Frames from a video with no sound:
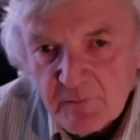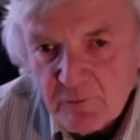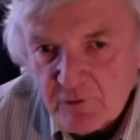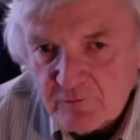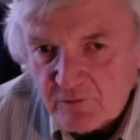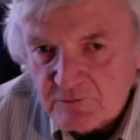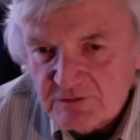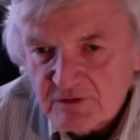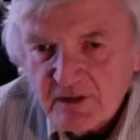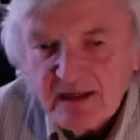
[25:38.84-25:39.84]

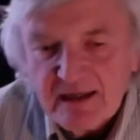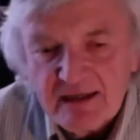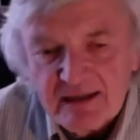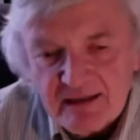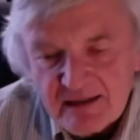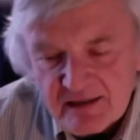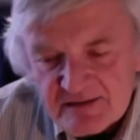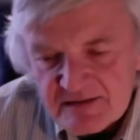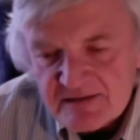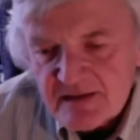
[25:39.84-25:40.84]
produce? And
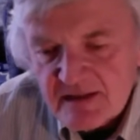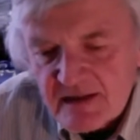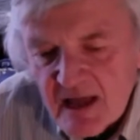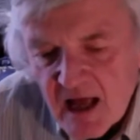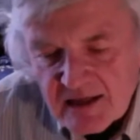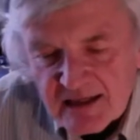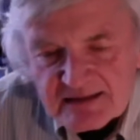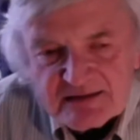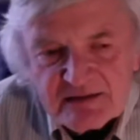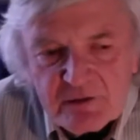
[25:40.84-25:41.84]
it's not
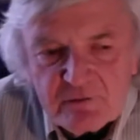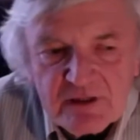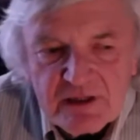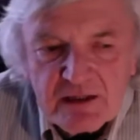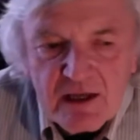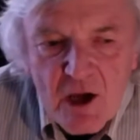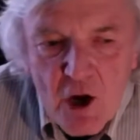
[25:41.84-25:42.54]
necessarily